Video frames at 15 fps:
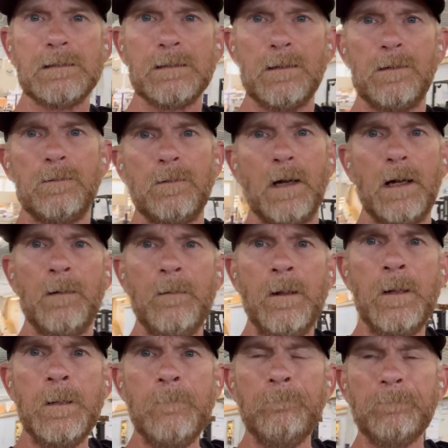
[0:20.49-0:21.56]
So uh,
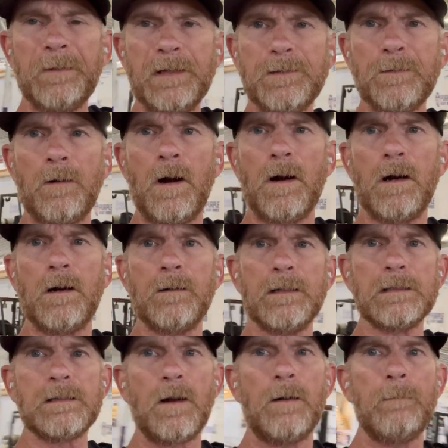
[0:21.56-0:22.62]
these are our
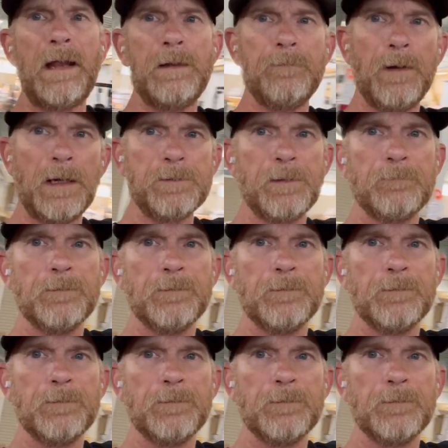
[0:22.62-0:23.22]
this is our manufacturing